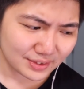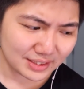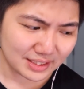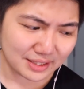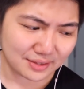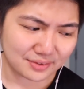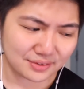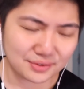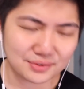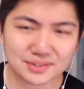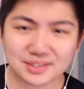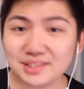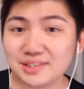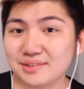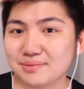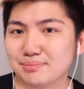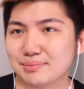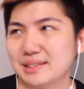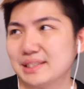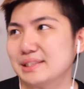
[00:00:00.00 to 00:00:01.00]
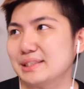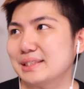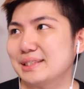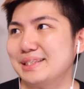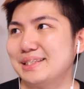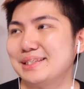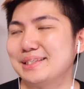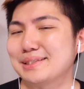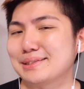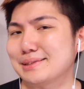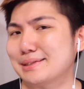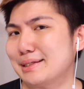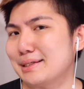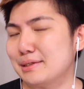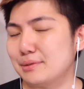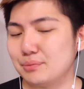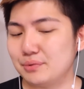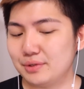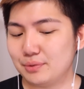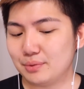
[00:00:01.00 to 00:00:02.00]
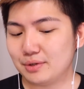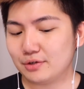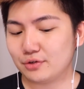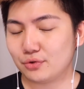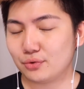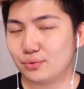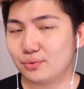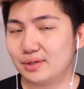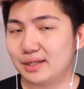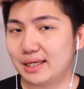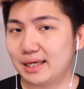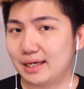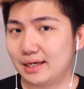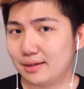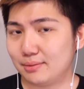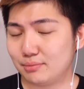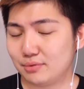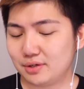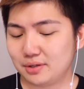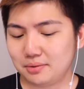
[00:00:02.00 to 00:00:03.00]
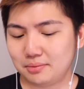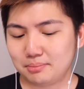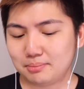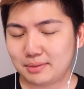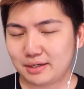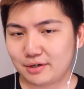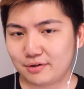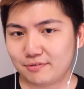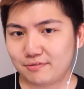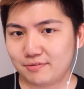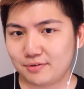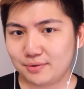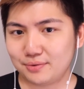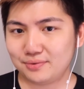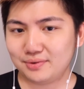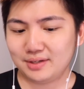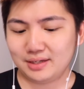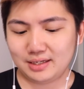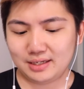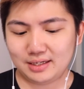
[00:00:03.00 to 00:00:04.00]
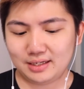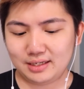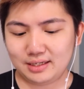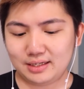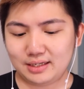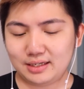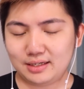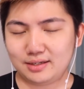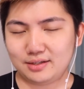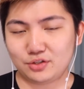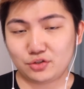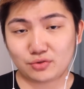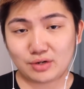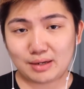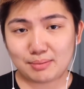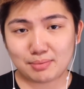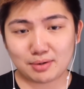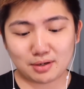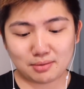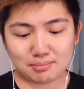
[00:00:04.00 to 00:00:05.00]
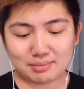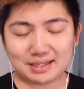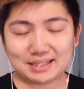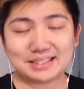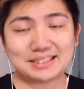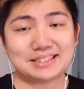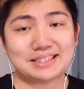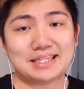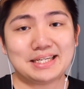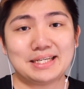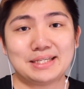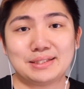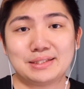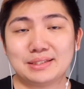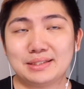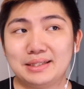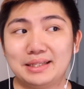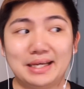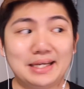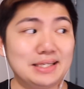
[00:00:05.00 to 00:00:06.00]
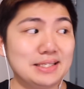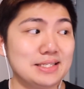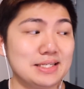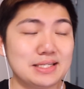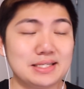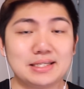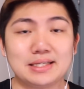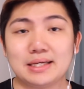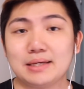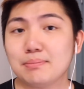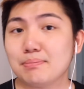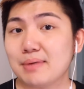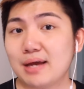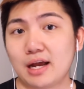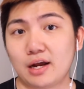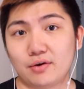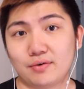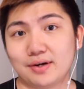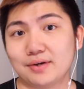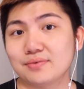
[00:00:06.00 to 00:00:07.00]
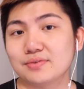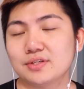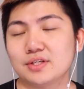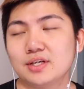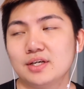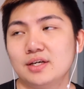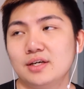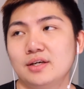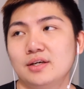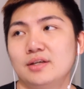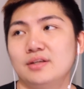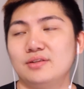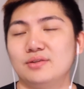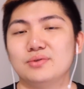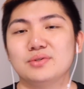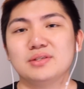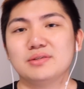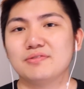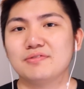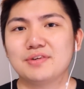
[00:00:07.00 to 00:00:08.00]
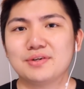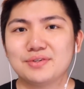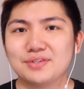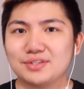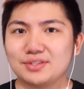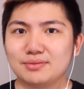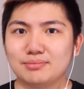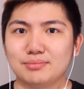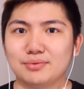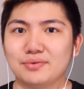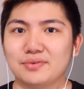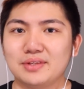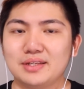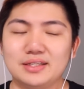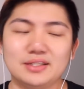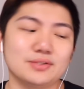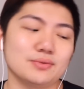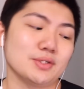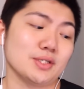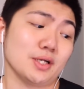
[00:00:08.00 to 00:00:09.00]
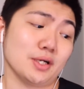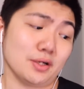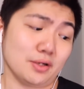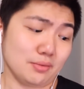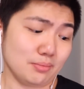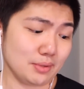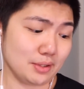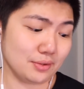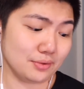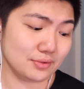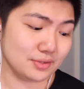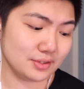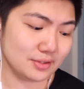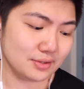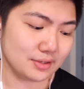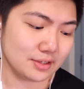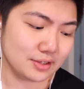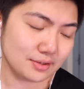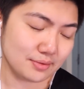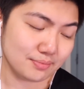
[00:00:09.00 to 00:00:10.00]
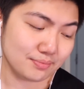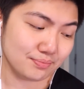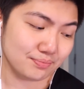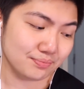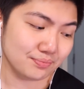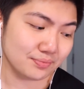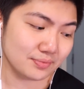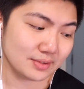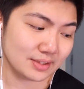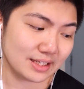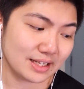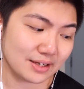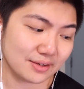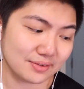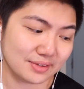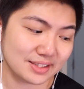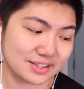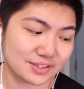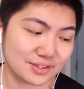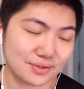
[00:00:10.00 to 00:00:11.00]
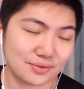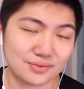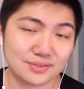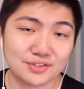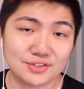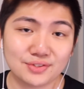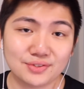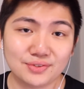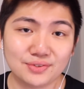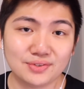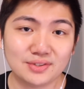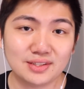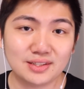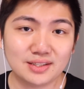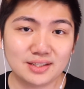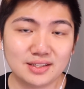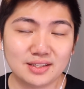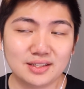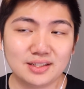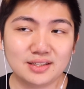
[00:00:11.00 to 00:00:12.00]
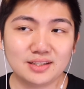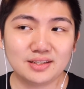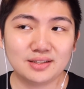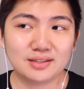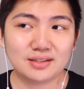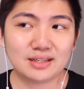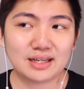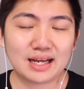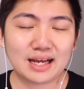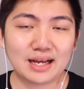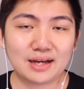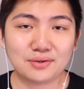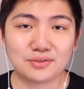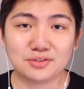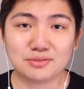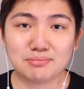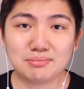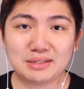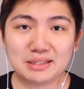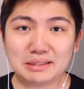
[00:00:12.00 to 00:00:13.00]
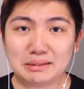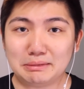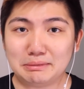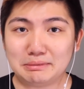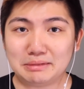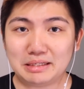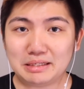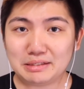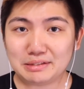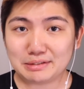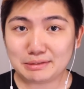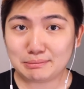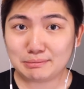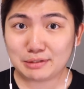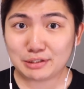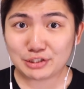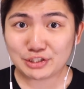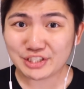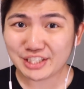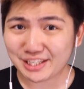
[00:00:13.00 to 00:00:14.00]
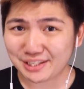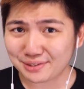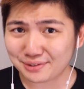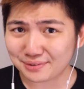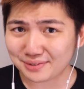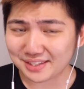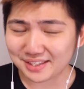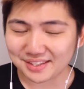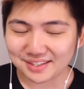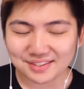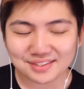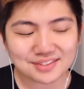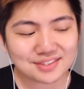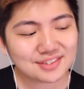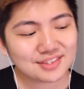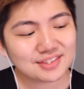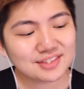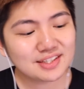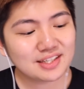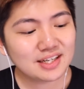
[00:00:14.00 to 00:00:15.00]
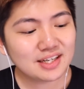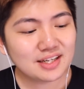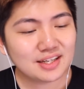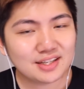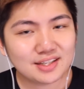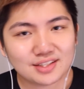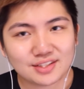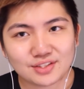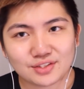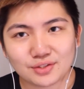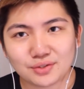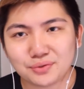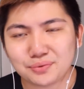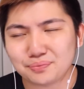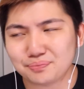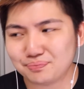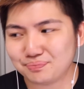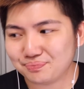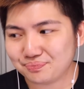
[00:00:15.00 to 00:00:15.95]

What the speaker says: Now those are basically the setup. We went through the camera, microphone, tripod, mic stand, lighting, and background. Those are very simple things we talk about. Now let's go into how to make an ASMR channel, I guess. So